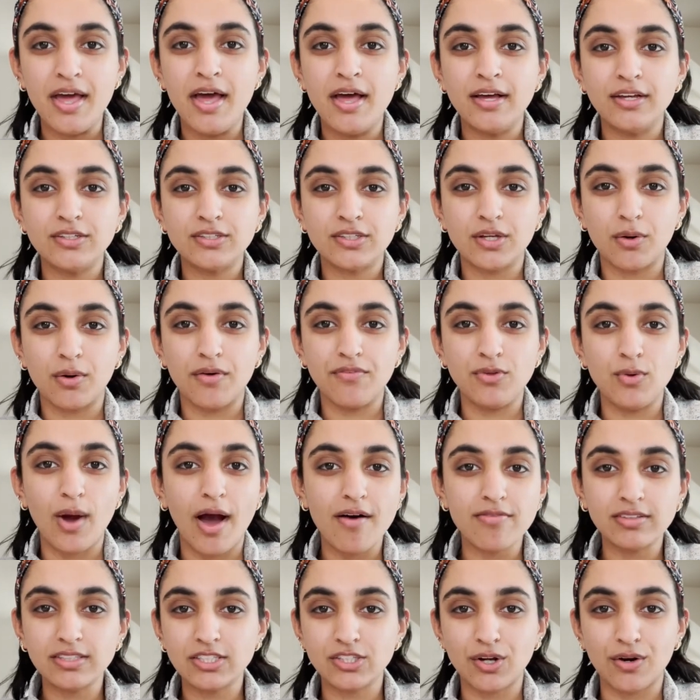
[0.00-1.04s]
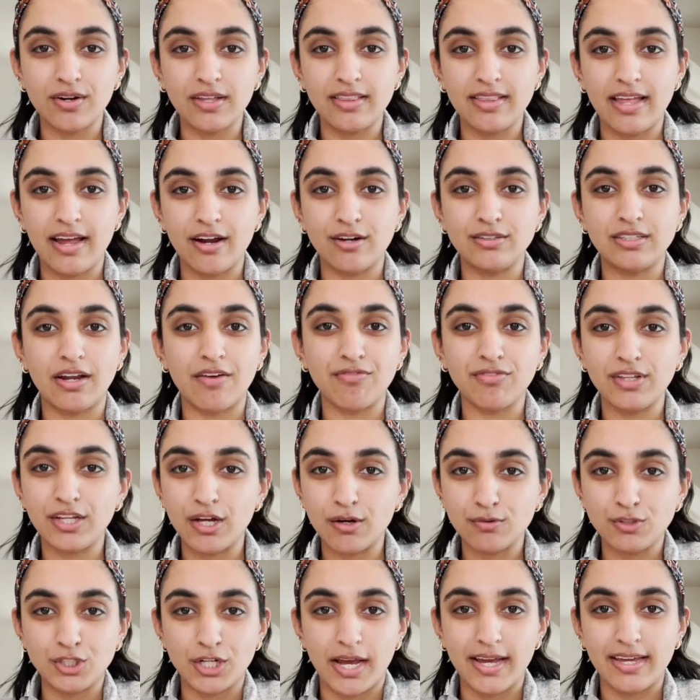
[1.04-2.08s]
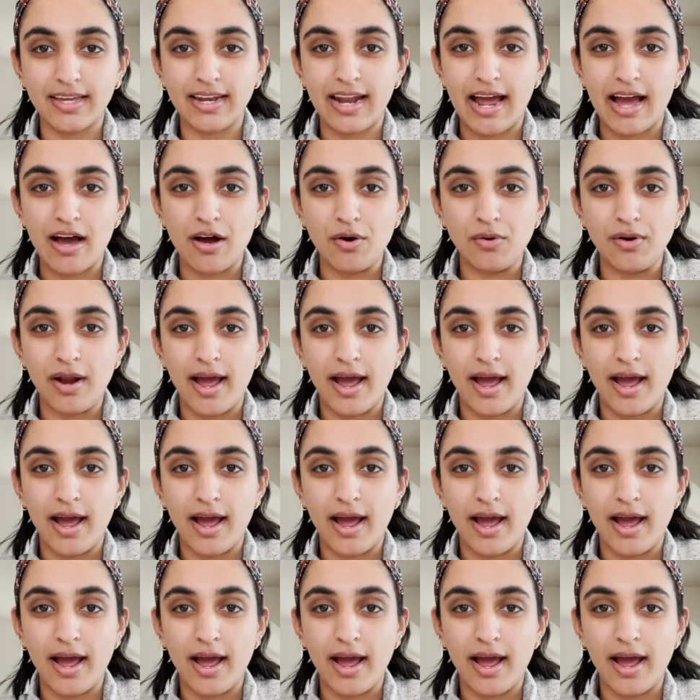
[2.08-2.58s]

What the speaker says: So if you haven't started there, definitely go check it out.